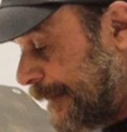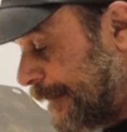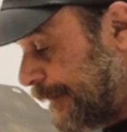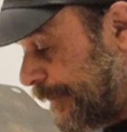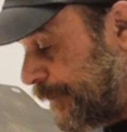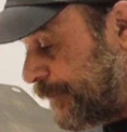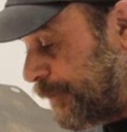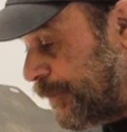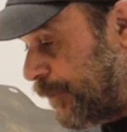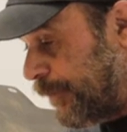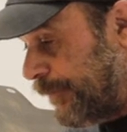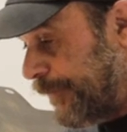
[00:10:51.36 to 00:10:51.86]

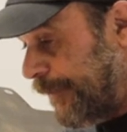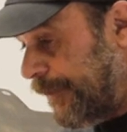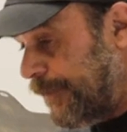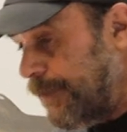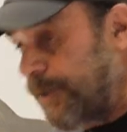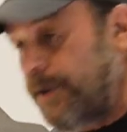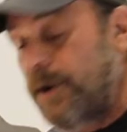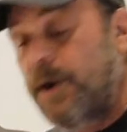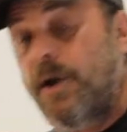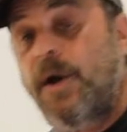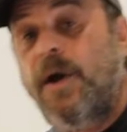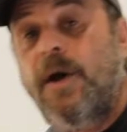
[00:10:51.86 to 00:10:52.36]
condition over
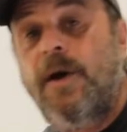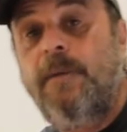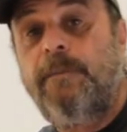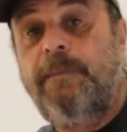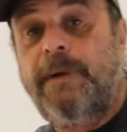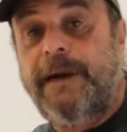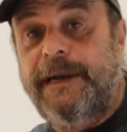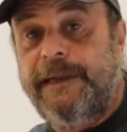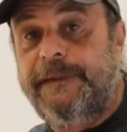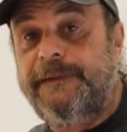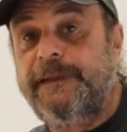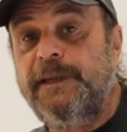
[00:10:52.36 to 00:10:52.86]
here.
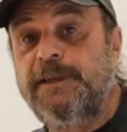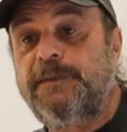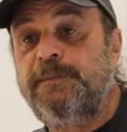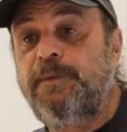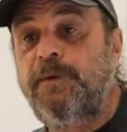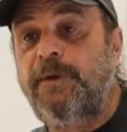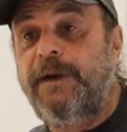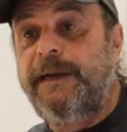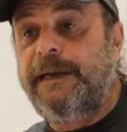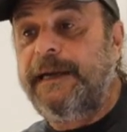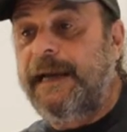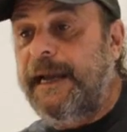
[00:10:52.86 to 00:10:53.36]
But at this
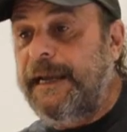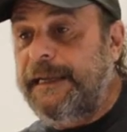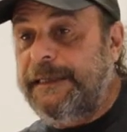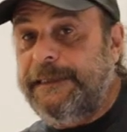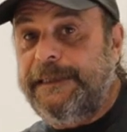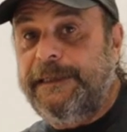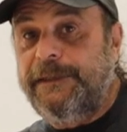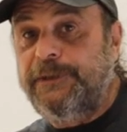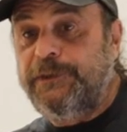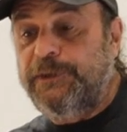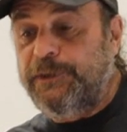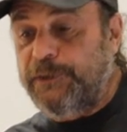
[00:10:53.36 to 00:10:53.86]
point, I
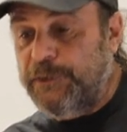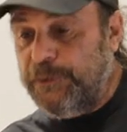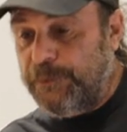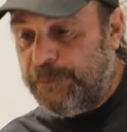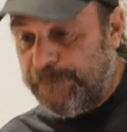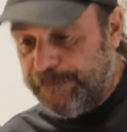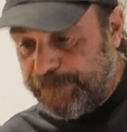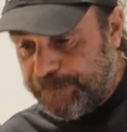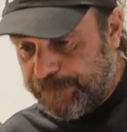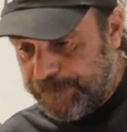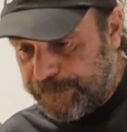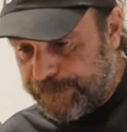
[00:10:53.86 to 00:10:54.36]
need
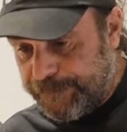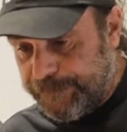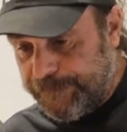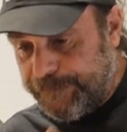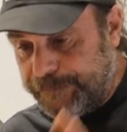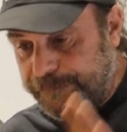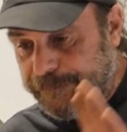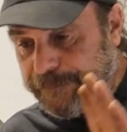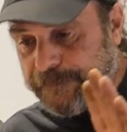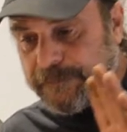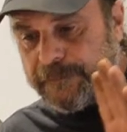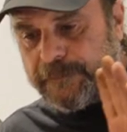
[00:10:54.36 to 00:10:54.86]
to
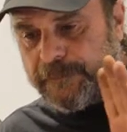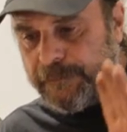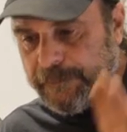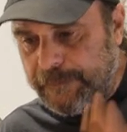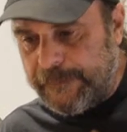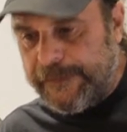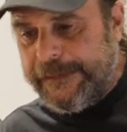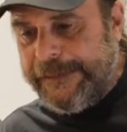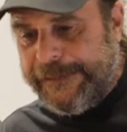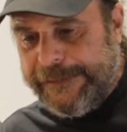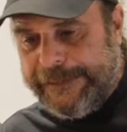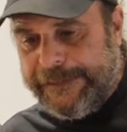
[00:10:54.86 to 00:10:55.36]

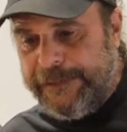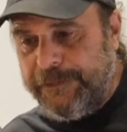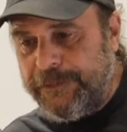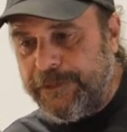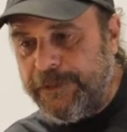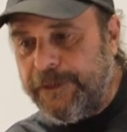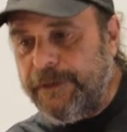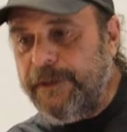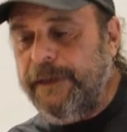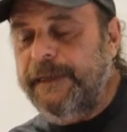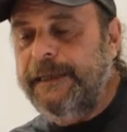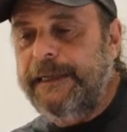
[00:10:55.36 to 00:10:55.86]

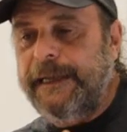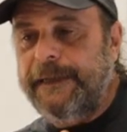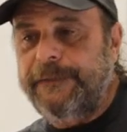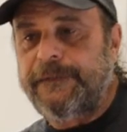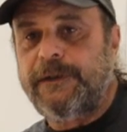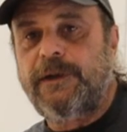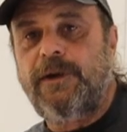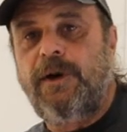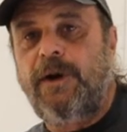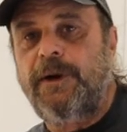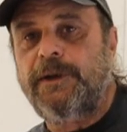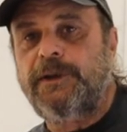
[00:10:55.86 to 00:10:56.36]
either get
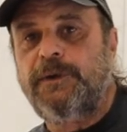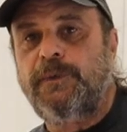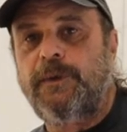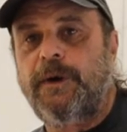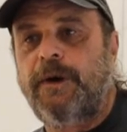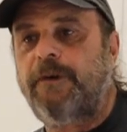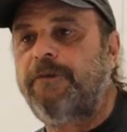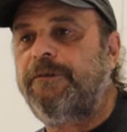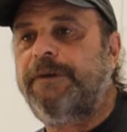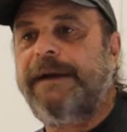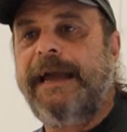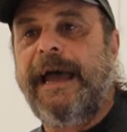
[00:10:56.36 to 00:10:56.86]
the car to
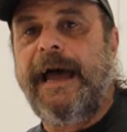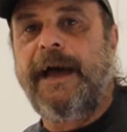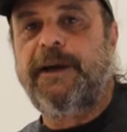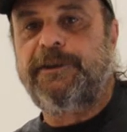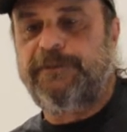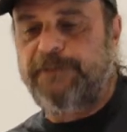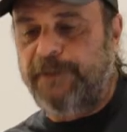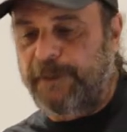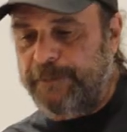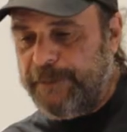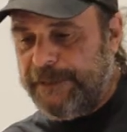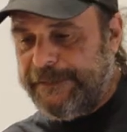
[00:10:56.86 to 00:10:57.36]
where it
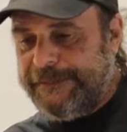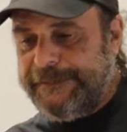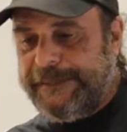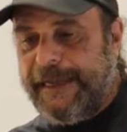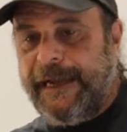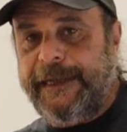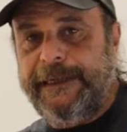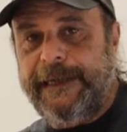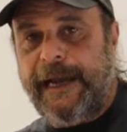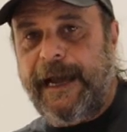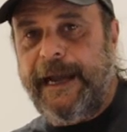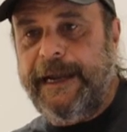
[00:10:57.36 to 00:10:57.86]
reacts from a
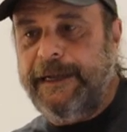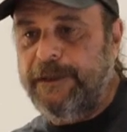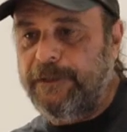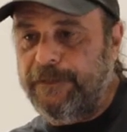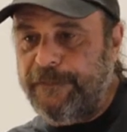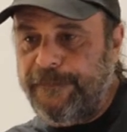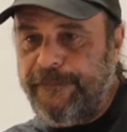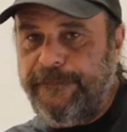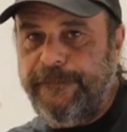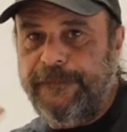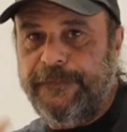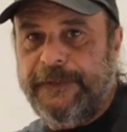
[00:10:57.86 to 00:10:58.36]
dead
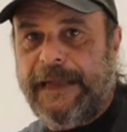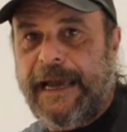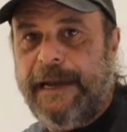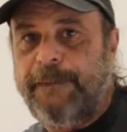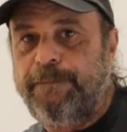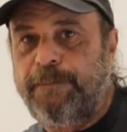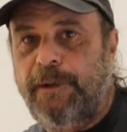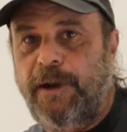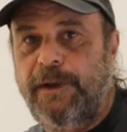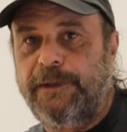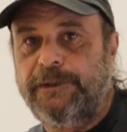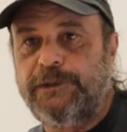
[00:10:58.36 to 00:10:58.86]
idle
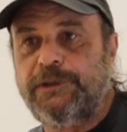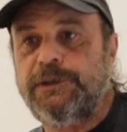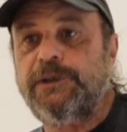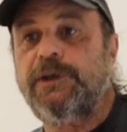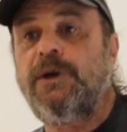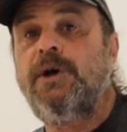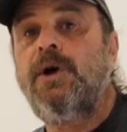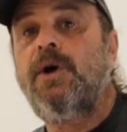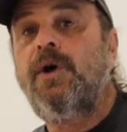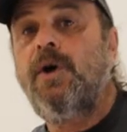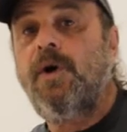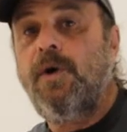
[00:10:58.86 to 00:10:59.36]
flat punch,
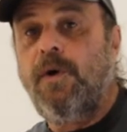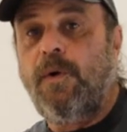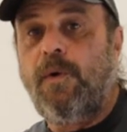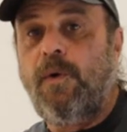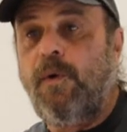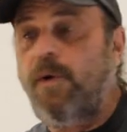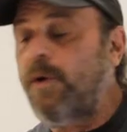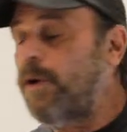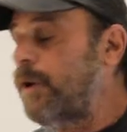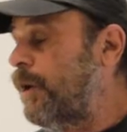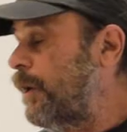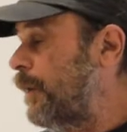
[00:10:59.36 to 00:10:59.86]

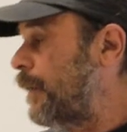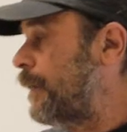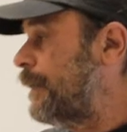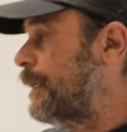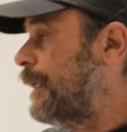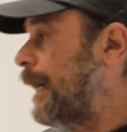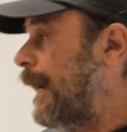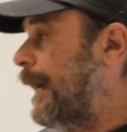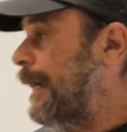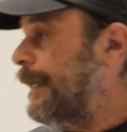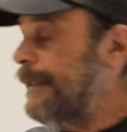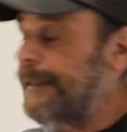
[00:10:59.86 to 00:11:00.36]
or
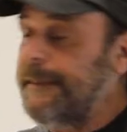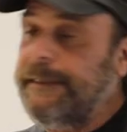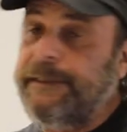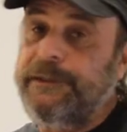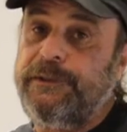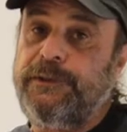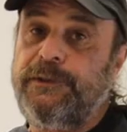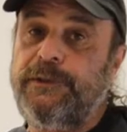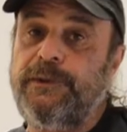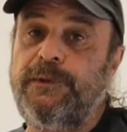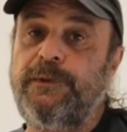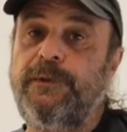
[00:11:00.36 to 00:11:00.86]
I
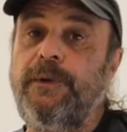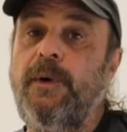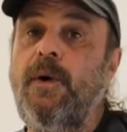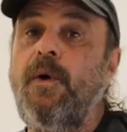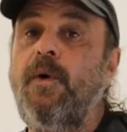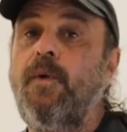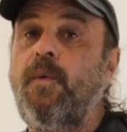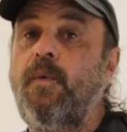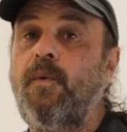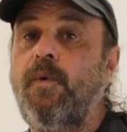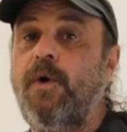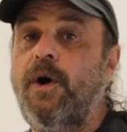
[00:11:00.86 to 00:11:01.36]
need to
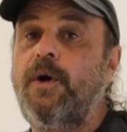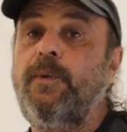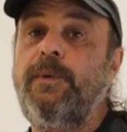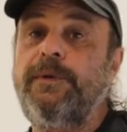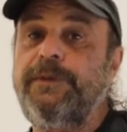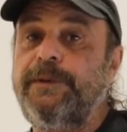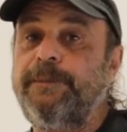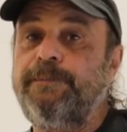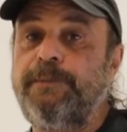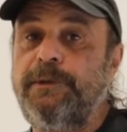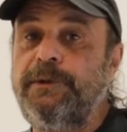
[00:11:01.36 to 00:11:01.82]
work with the